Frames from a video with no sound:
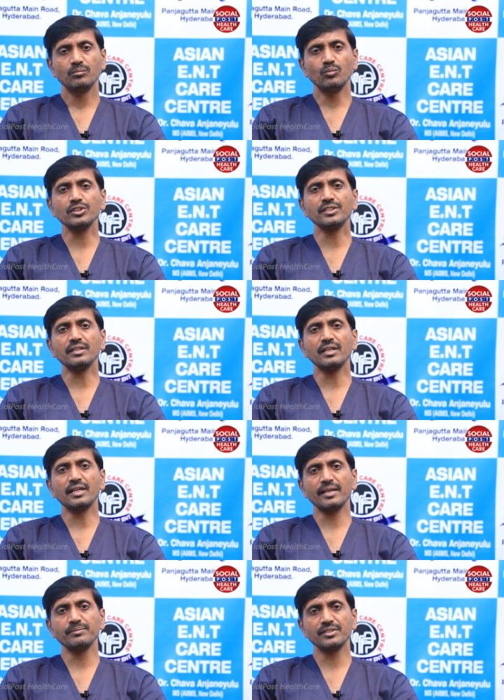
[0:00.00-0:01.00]
Most of the
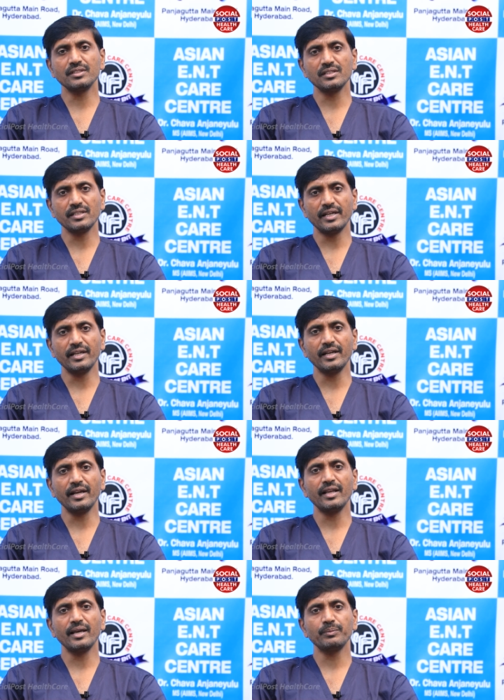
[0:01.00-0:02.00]
times this
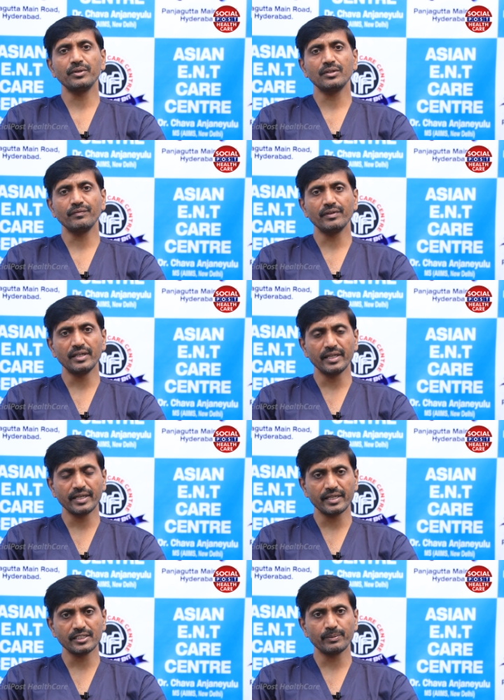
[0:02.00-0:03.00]
adenoid hypertrophy will
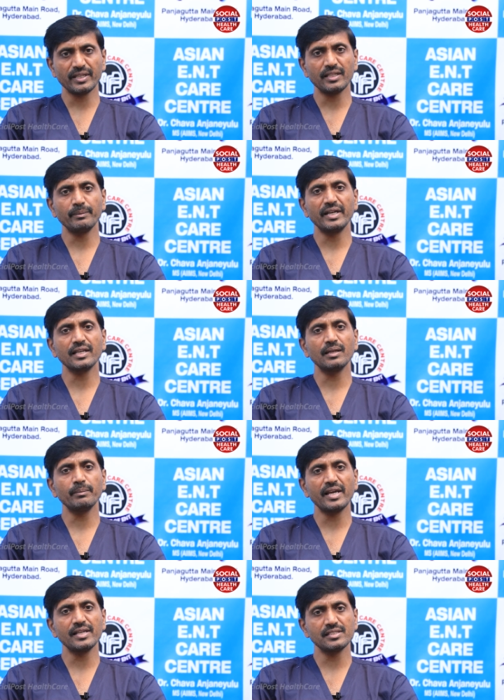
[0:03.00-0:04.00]
decrease by the medical
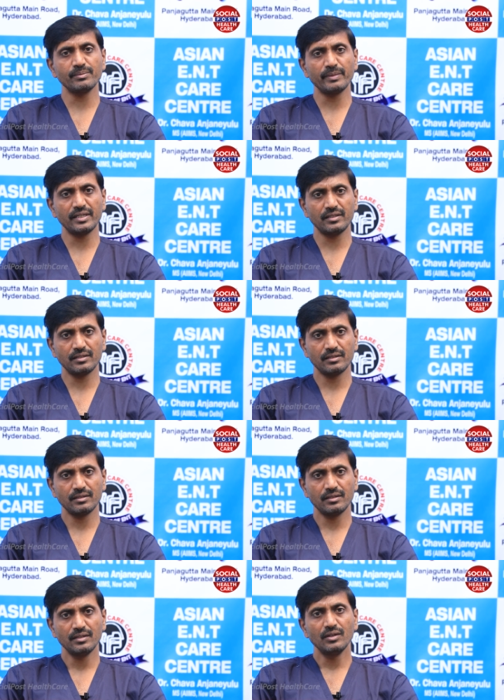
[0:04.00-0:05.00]
management,
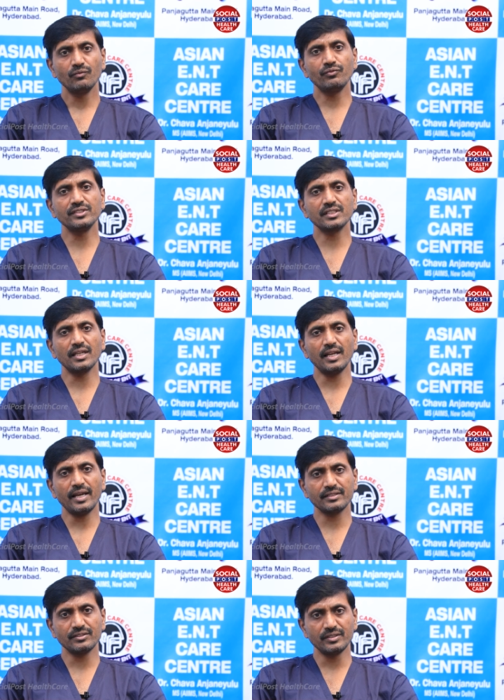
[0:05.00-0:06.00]
physical
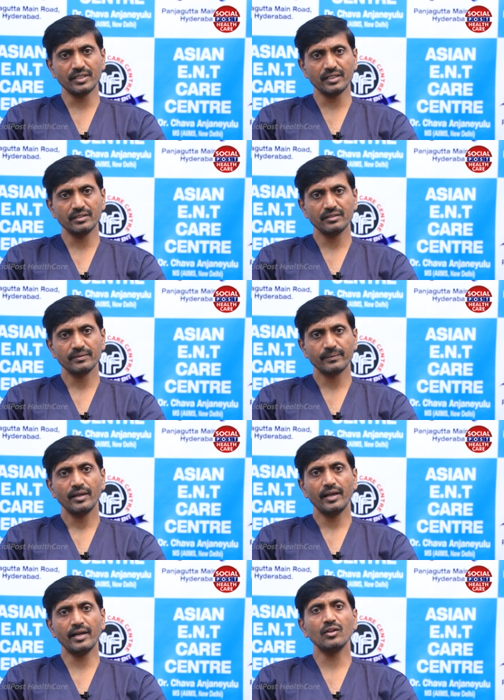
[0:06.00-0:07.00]
activity
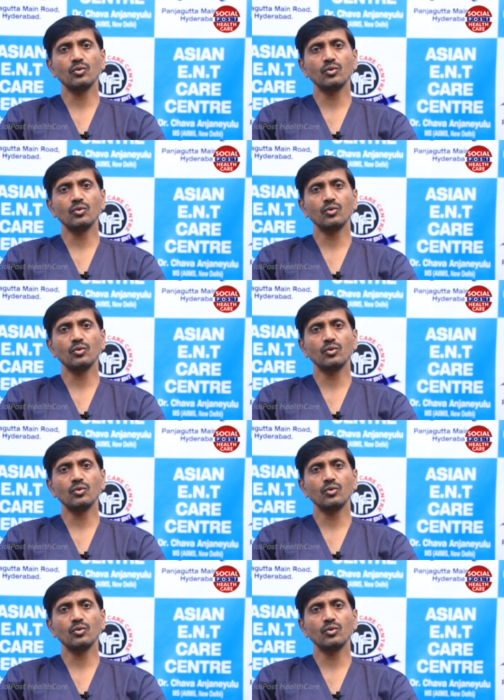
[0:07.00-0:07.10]
and